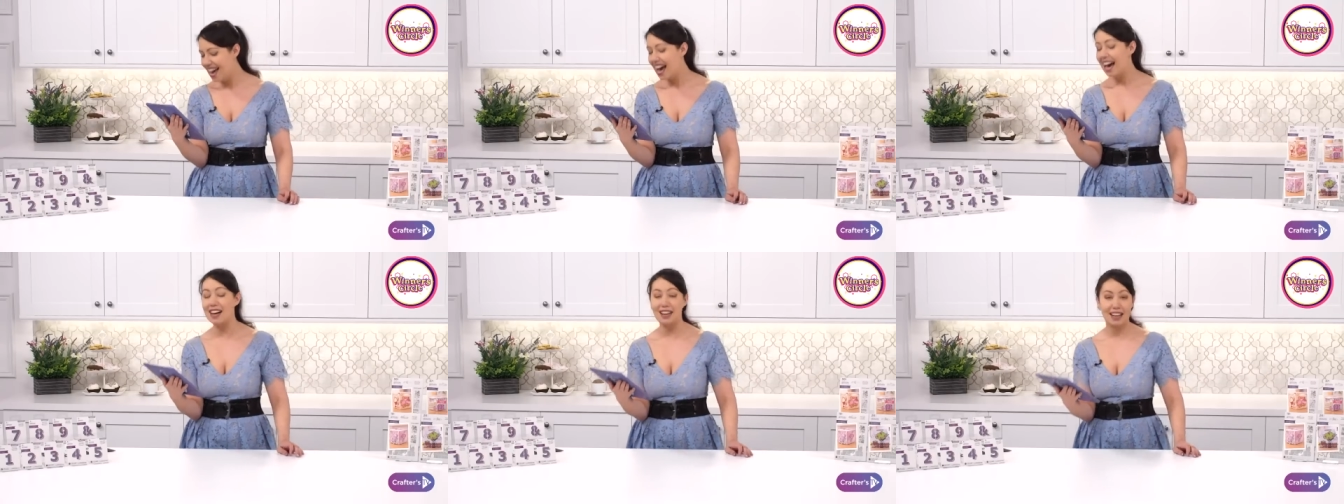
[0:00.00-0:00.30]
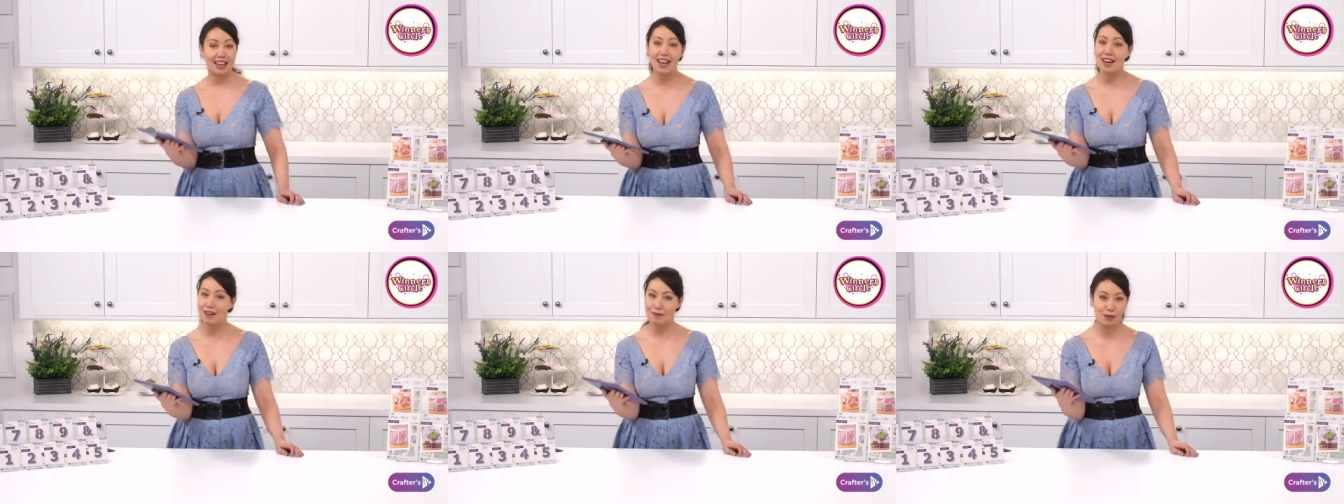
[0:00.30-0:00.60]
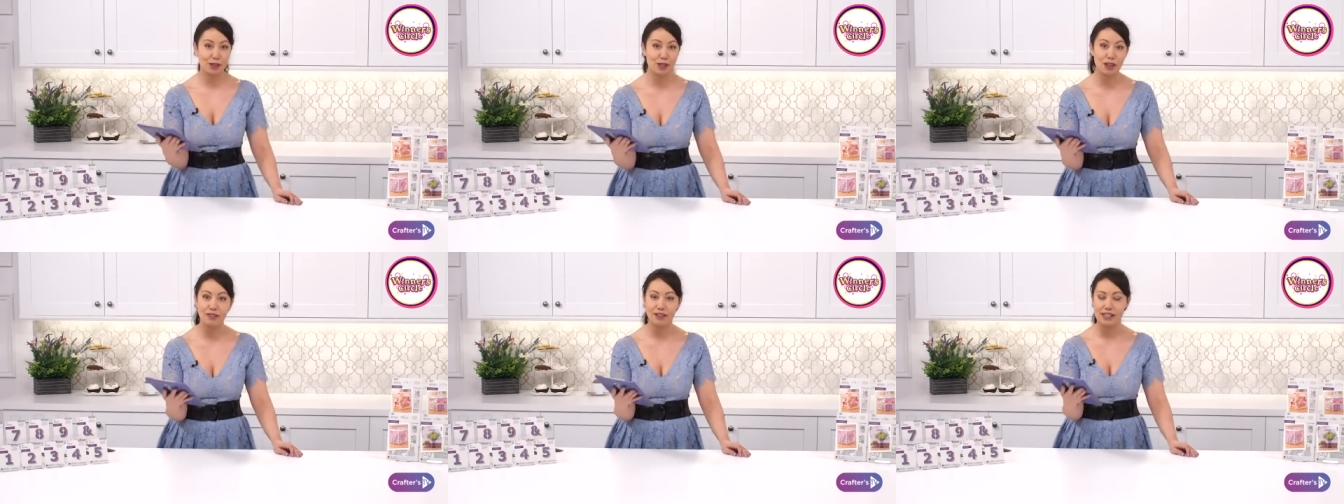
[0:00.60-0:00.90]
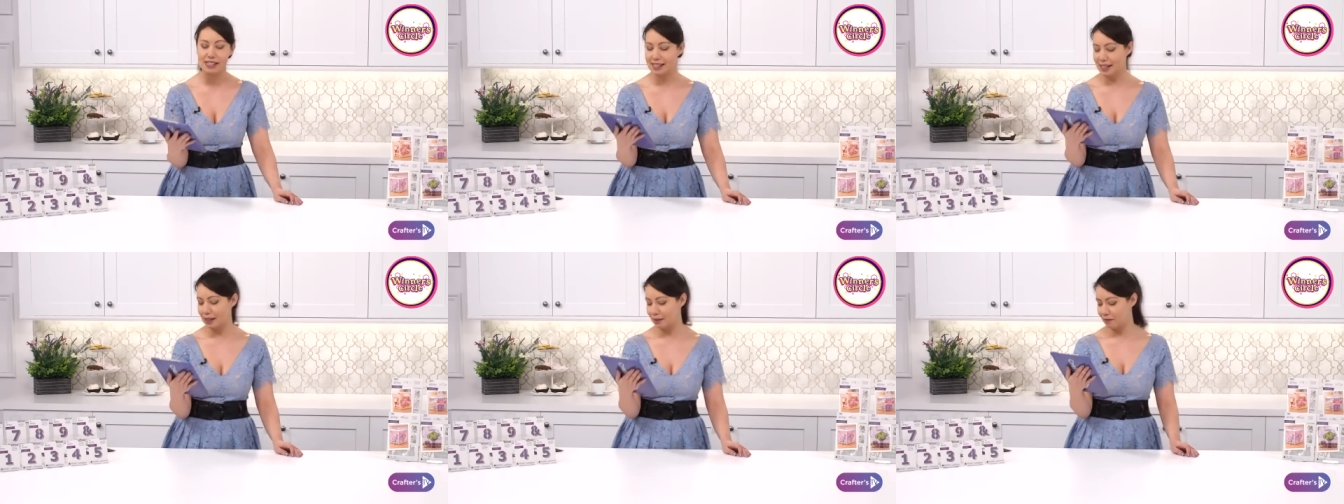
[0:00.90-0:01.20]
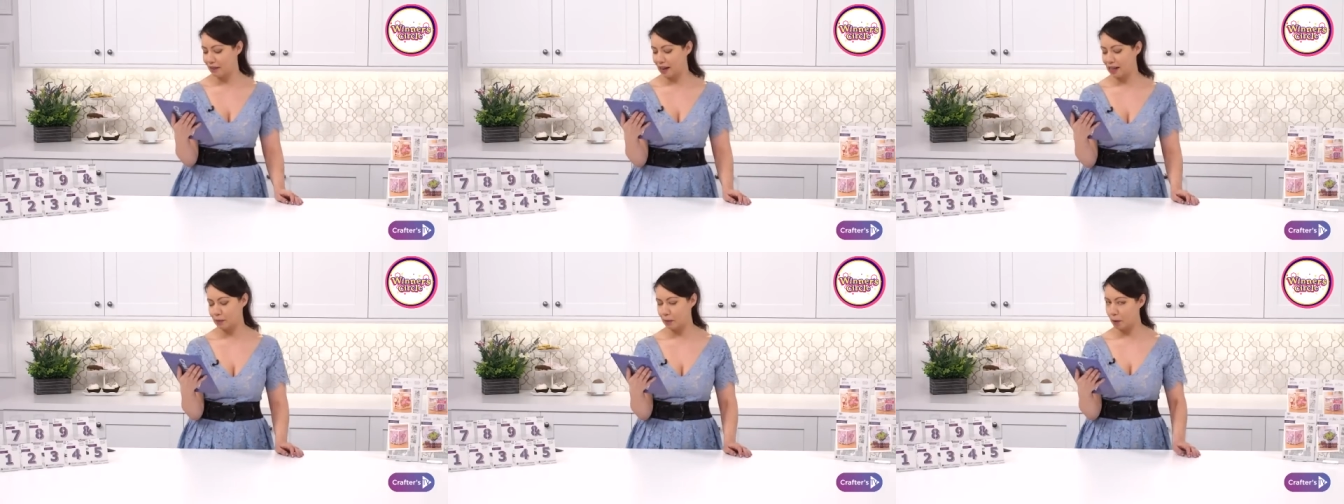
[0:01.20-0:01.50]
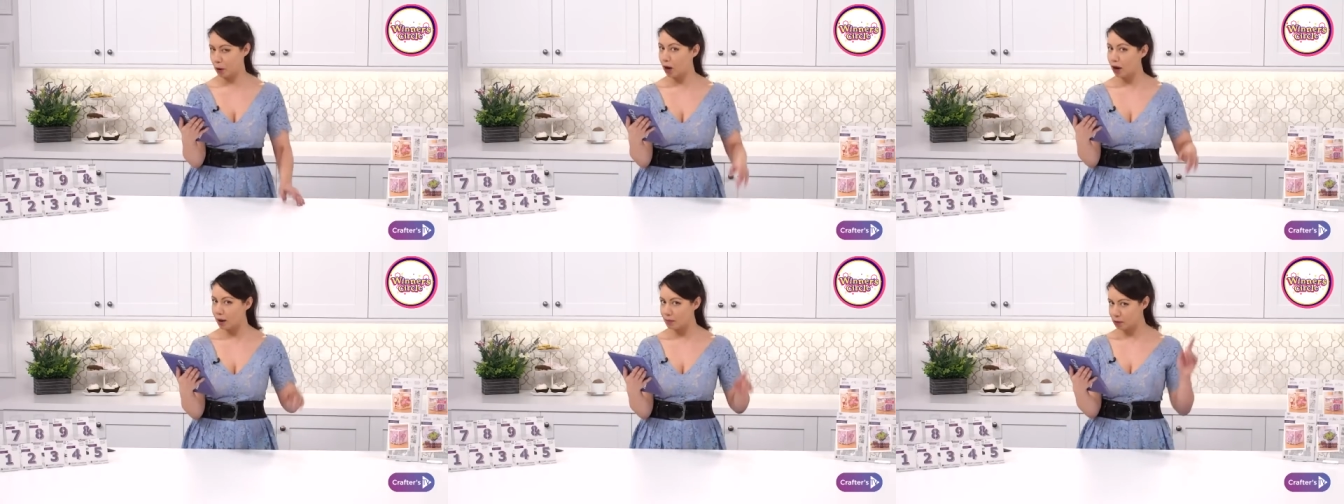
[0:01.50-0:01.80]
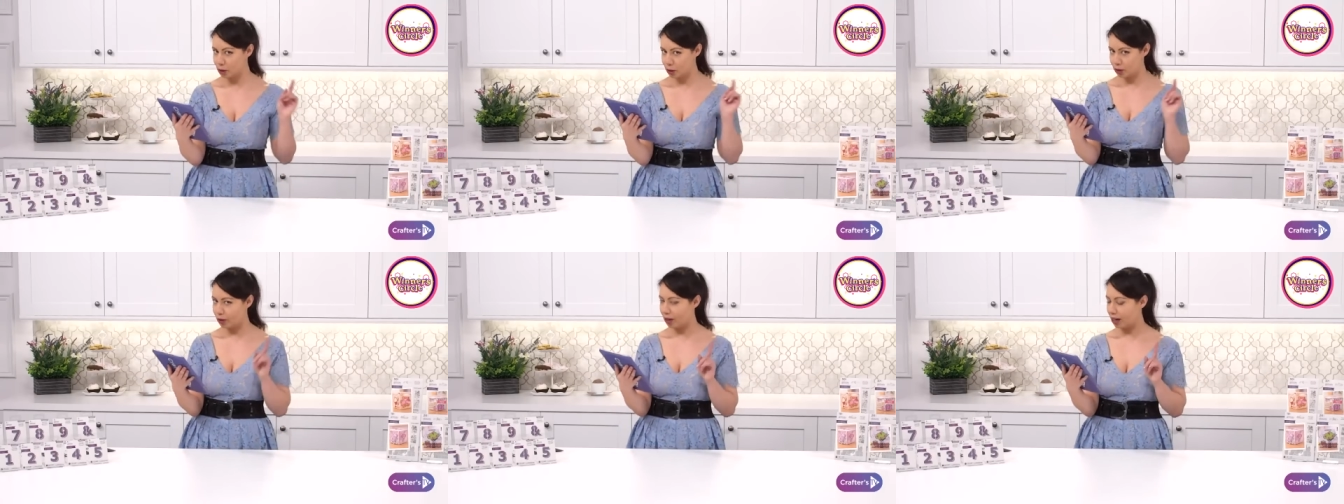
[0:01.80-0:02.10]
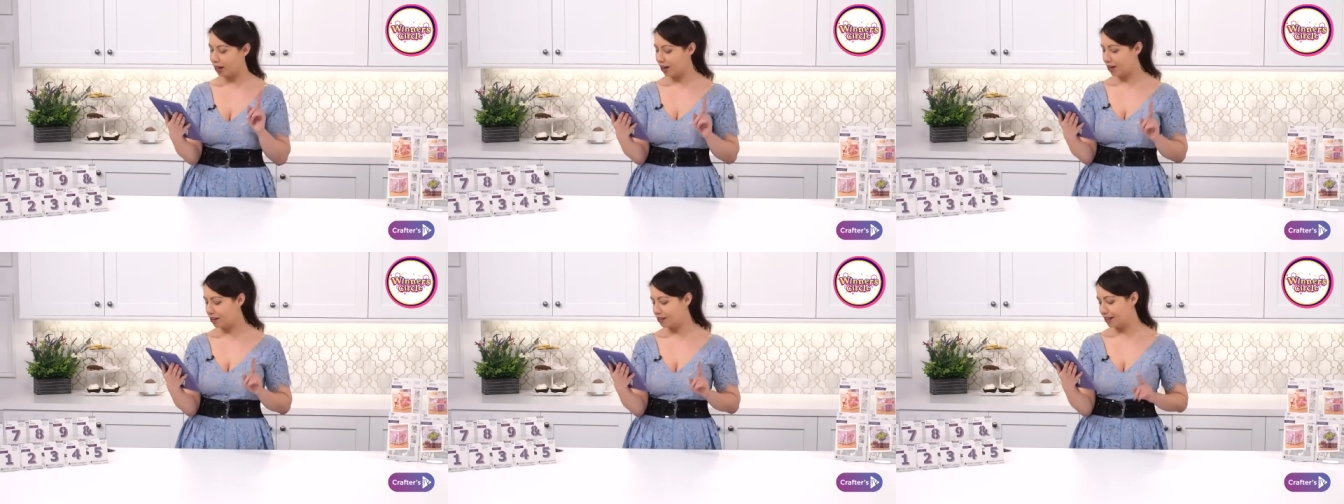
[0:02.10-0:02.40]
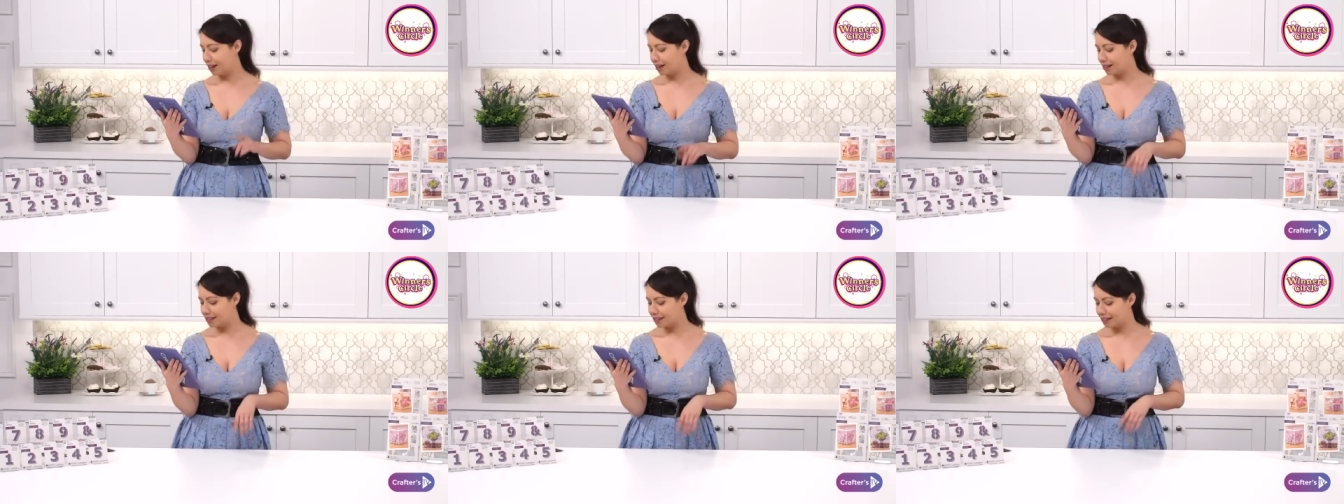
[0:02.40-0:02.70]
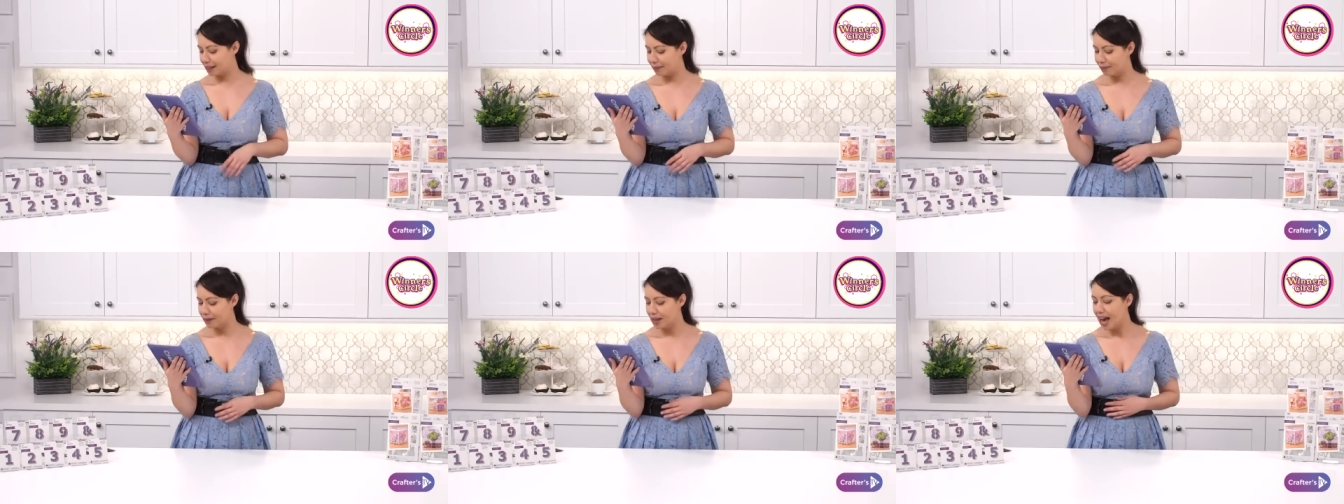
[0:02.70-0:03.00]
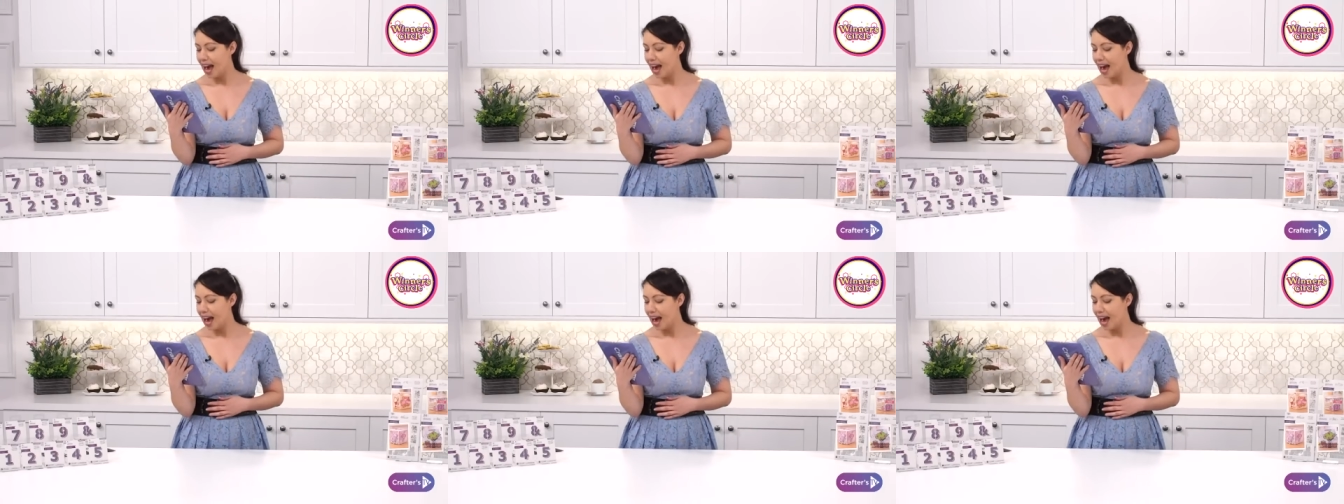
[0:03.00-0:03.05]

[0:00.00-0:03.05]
And again, I'm sorry, Team Facebook. I must try harder next time.